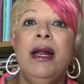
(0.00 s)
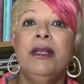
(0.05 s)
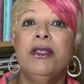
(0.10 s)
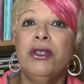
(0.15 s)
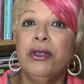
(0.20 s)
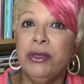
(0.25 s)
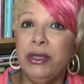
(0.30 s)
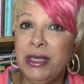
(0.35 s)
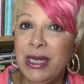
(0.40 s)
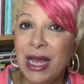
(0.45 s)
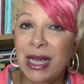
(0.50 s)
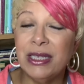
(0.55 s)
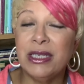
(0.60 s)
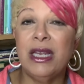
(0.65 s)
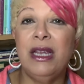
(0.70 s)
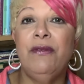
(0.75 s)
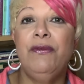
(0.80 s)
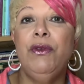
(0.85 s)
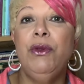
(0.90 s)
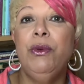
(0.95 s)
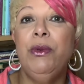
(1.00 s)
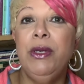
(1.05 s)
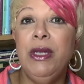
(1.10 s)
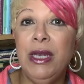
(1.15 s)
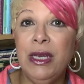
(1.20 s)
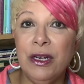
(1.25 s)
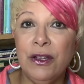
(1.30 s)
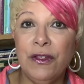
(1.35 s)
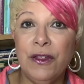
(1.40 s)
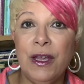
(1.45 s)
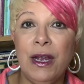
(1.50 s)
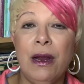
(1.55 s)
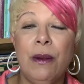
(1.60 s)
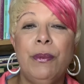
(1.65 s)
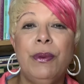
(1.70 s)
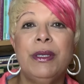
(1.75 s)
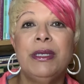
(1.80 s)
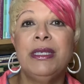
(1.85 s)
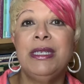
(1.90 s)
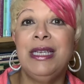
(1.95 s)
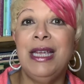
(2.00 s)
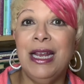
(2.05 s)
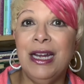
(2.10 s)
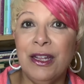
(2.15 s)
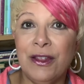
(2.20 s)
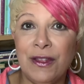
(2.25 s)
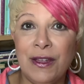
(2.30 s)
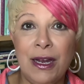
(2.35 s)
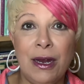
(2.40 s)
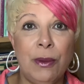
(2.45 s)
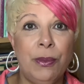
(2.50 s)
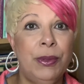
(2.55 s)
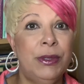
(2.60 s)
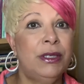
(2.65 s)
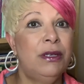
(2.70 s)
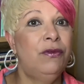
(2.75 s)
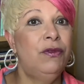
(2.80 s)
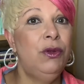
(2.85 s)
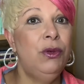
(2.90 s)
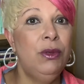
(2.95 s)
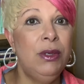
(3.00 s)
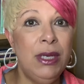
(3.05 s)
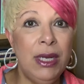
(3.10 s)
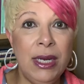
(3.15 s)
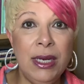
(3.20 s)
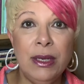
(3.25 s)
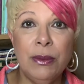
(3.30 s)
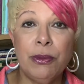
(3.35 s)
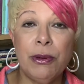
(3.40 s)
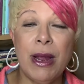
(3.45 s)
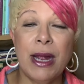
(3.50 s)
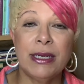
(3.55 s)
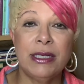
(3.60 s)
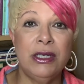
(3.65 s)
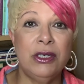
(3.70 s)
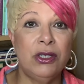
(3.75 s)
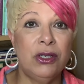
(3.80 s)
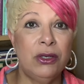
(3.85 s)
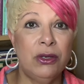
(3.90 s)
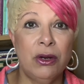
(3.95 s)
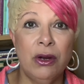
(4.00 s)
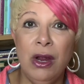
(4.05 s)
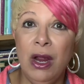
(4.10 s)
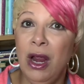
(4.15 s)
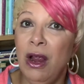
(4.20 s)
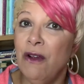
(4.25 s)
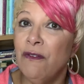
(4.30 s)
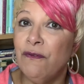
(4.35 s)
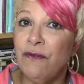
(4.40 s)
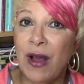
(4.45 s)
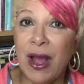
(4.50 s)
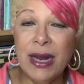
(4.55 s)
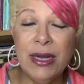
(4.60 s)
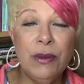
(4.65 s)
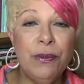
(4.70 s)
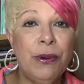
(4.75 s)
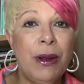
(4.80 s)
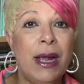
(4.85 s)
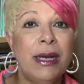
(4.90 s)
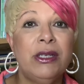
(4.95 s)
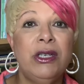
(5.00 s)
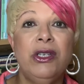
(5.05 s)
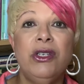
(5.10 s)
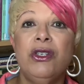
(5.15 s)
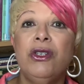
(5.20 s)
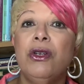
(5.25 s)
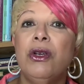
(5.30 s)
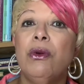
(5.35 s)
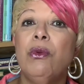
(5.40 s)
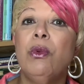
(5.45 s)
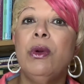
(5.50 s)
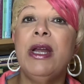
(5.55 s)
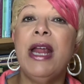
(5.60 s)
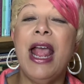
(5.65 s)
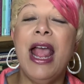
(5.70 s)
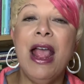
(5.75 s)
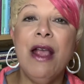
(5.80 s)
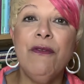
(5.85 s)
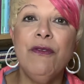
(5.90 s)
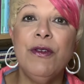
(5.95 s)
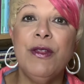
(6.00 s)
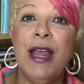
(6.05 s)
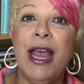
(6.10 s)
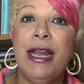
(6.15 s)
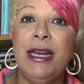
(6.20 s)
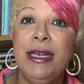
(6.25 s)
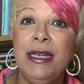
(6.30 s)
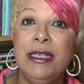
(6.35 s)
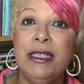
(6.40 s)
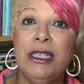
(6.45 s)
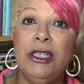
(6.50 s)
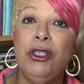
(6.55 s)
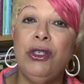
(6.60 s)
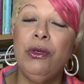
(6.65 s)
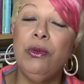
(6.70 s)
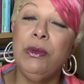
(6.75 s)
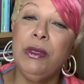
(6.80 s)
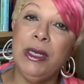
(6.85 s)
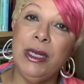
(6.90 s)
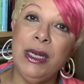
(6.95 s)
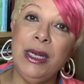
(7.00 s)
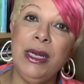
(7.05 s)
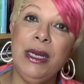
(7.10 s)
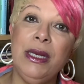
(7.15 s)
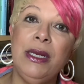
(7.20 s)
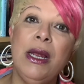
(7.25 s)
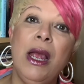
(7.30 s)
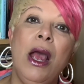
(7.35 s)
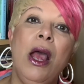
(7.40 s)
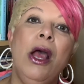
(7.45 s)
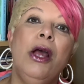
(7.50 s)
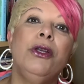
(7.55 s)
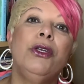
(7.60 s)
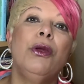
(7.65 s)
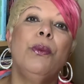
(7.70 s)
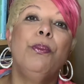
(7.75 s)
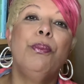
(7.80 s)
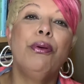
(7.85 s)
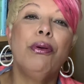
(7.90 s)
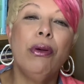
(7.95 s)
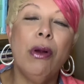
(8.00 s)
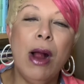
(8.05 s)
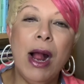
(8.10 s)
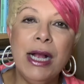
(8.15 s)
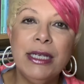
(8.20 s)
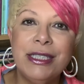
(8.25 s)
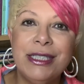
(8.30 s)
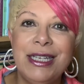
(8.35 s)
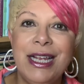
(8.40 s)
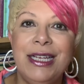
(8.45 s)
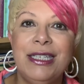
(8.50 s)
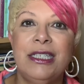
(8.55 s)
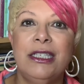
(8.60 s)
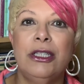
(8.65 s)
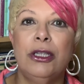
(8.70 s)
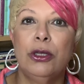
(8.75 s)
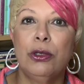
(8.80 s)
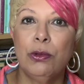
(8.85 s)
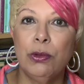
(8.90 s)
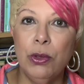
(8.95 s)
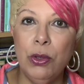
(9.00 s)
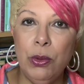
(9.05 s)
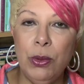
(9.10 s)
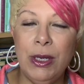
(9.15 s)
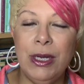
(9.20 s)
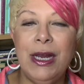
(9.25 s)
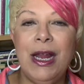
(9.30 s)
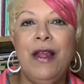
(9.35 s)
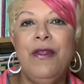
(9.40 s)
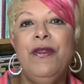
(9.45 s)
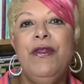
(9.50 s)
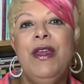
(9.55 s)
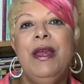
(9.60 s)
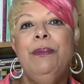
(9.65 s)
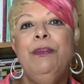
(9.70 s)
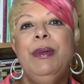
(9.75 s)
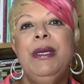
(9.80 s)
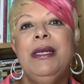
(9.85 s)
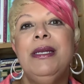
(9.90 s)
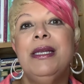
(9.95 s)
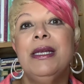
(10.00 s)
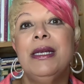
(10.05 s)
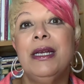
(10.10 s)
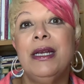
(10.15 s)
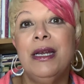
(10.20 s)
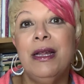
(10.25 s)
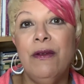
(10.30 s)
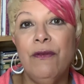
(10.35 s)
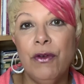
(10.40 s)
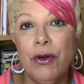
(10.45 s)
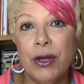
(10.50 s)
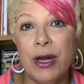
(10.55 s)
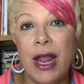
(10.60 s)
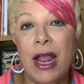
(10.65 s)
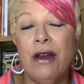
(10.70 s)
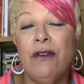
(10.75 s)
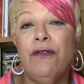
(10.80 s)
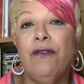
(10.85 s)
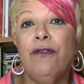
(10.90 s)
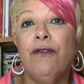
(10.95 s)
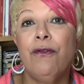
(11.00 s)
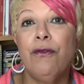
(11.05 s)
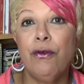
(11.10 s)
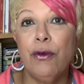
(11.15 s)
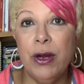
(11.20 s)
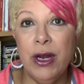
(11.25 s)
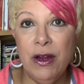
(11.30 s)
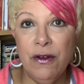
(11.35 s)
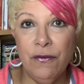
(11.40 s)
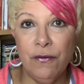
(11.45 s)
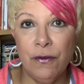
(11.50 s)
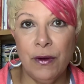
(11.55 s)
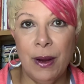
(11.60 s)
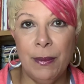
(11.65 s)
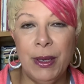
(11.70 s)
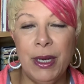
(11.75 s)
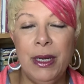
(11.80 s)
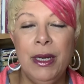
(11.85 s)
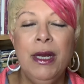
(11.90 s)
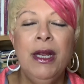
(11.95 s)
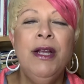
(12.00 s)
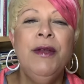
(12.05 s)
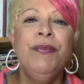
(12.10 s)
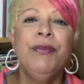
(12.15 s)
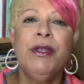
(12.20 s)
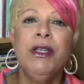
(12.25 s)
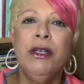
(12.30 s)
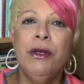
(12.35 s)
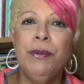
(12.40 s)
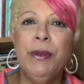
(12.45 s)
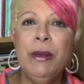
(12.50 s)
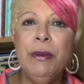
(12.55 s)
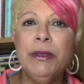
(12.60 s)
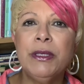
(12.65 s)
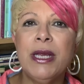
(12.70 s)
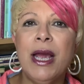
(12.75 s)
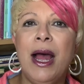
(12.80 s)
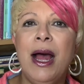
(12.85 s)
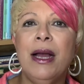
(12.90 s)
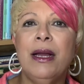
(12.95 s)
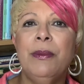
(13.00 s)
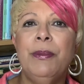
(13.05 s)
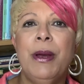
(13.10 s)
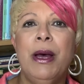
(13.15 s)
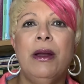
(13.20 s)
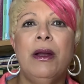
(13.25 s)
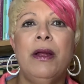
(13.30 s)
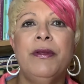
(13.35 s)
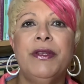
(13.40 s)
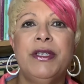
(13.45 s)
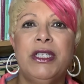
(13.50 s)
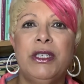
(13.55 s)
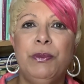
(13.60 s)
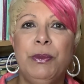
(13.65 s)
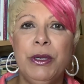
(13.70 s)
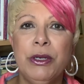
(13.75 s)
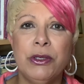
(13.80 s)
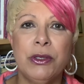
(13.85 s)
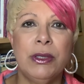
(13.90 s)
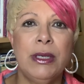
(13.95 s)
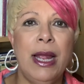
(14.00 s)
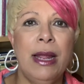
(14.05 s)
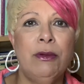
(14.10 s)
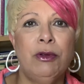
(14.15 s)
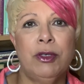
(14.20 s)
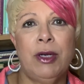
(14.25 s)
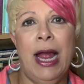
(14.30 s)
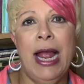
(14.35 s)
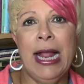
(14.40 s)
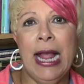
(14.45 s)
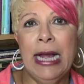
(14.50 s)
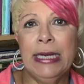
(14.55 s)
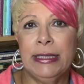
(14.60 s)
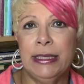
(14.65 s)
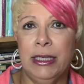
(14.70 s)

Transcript: And so, yes, if you need a therapist, get a therapist. If you need a practitioner, find a practitioner, whatever that is that you need to process through it and then be delivered and free from it. People talk about all the spiritual language. I got